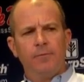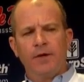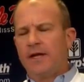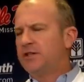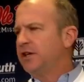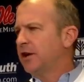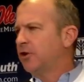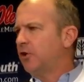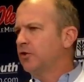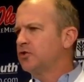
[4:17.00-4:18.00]
but as you get
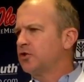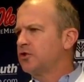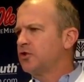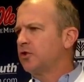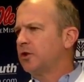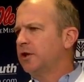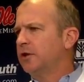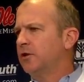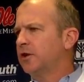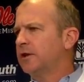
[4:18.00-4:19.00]
closer, certainly
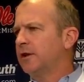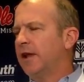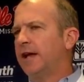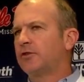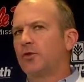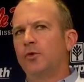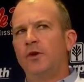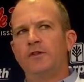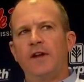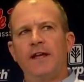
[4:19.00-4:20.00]
you look at the last three
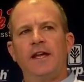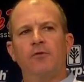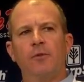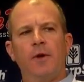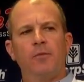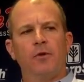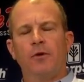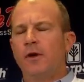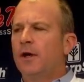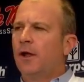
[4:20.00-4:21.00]
weeks, and I can't remember
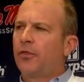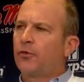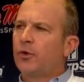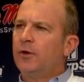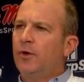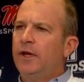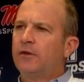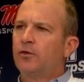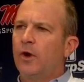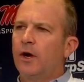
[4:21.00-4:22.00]
three
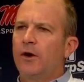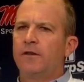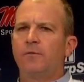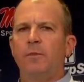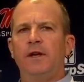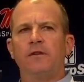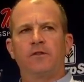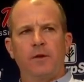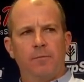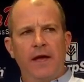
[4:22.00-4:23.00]
weeks where it's been as
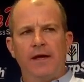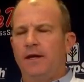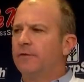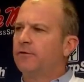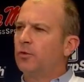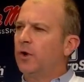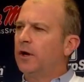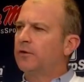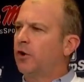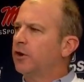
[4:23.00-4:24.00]
competitive to
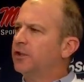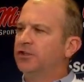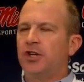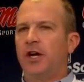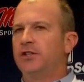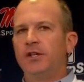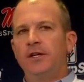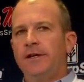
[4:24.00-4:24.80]
where it's hard to judge,